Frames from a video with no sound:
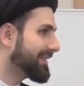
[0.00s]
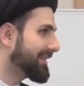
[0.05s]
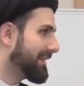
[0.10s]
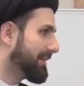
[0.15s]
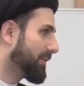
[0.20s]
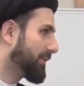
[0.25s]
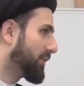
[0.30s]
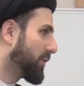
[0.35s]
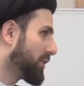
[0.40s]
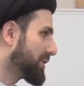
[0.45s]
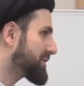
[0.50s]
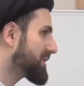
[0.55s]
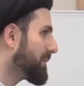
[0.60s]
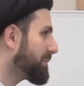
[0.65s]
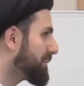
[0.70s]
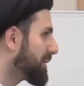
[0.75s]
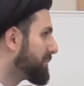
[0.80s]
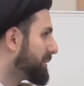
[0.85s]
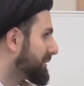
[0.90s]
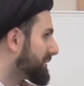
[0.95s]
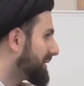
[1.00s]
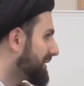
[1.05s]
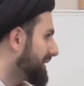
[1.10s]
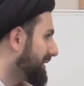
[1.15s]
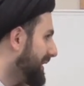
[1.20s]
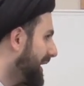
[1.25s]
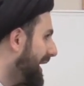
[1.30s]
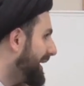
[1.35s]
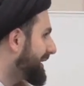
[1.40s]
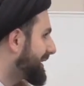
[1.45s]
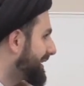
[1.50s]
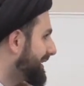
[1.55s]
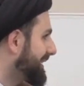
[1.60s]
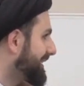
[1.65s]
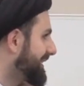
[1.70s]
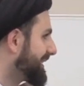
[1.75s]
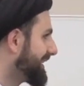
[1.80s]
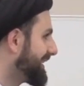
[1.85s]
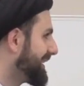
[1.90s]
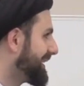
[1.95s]
Now, of course, some people didn't like
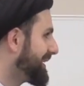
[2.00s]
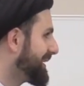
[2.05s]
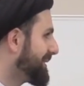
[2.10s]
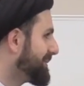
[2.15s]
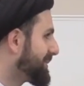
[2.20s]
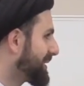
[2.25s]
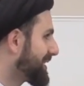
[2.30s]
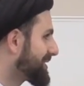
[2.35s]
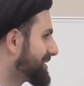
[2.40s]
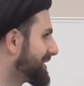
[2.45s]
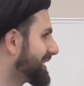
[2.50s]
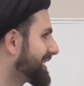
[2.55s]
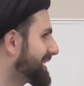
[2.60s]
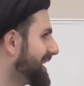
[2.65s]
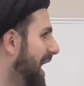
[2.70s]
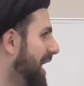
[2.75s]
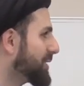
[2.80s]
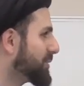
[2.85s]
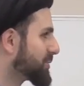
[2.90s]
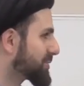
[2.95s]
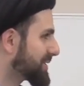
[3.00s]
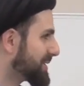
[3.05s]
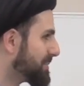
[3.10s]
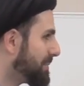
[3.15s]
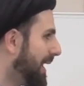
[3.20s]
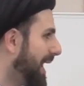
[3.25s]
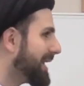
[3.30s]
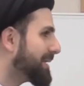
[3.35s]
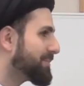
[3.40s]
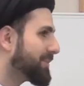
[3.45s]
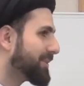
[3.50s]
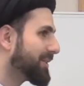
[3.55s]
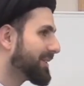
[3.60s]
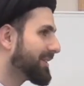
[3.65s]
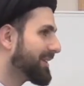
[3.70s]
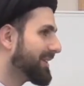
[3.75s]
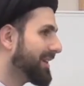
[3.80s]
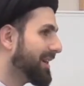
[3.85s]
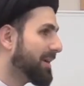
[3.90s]
it because he did not use the Bible,